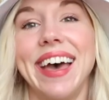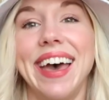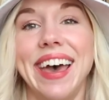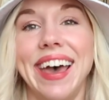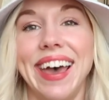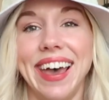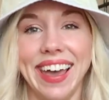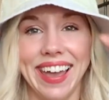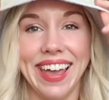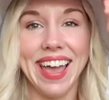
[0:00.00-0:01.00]
but
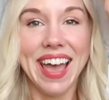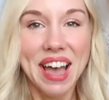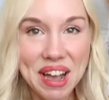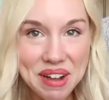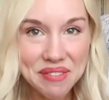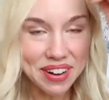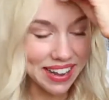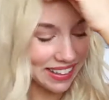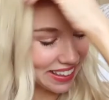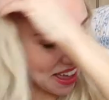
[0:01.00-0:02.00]
I love
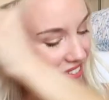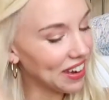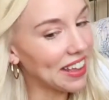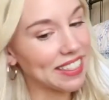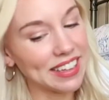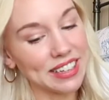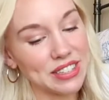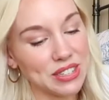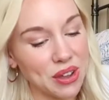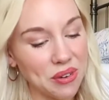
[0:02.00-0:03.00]
it, I think
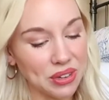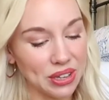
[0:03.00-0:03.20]
it's so